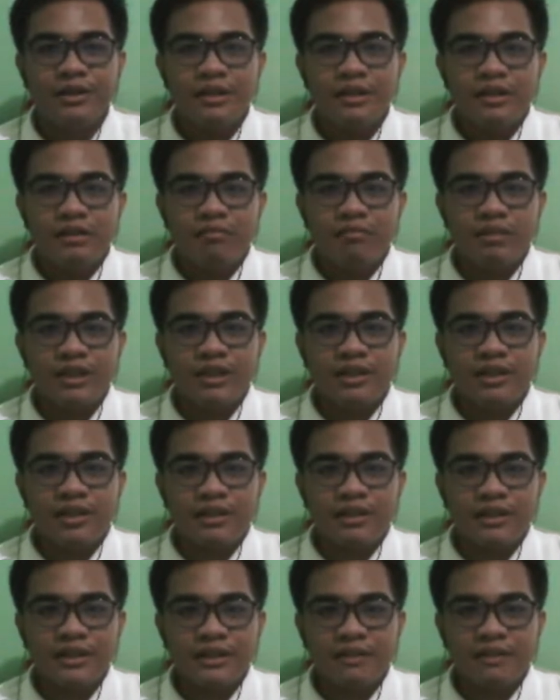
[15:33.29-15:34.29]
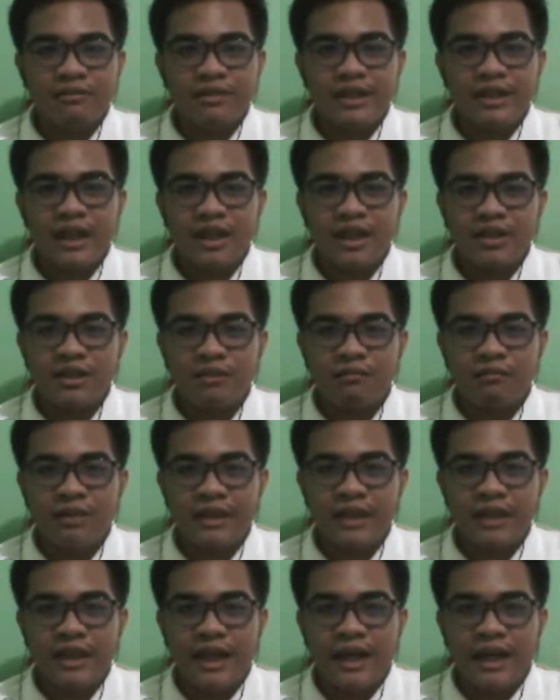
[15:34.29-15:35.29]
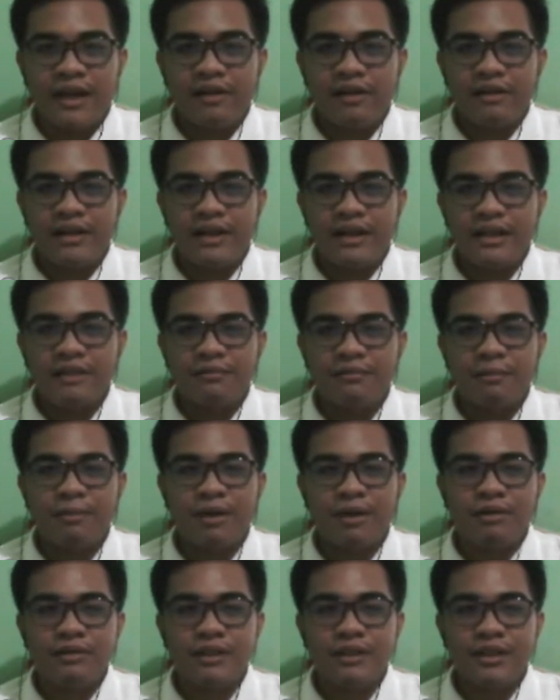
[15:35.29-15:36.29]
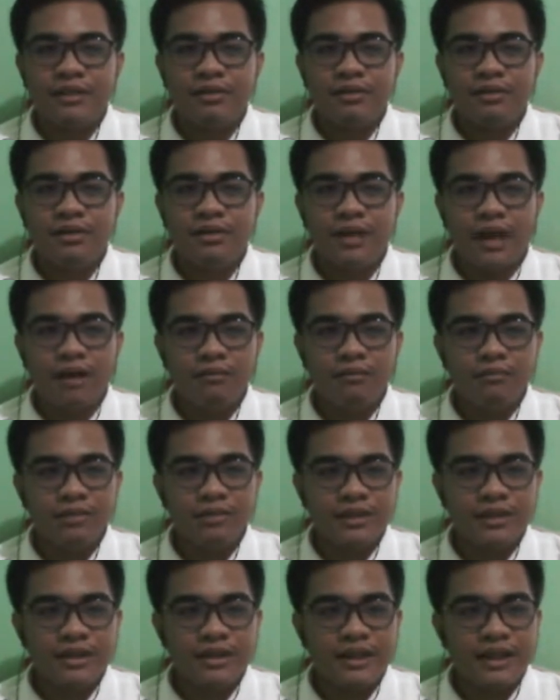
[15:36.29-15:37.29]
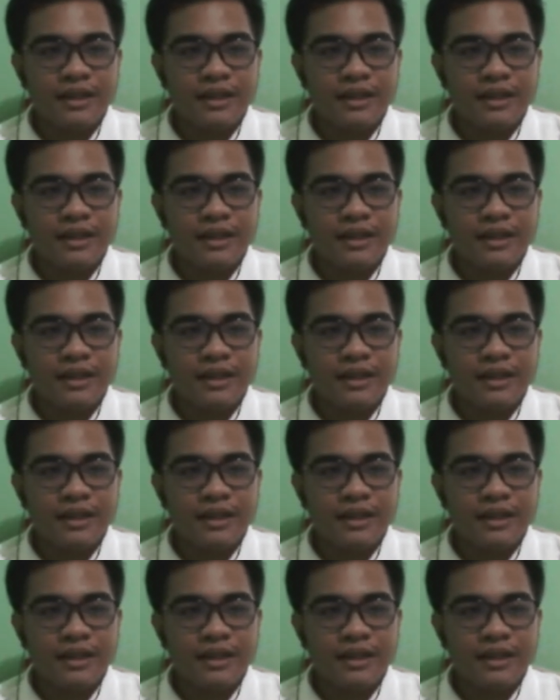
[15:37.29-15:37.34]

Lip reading: which causes a reaction when the air is rebounded downwards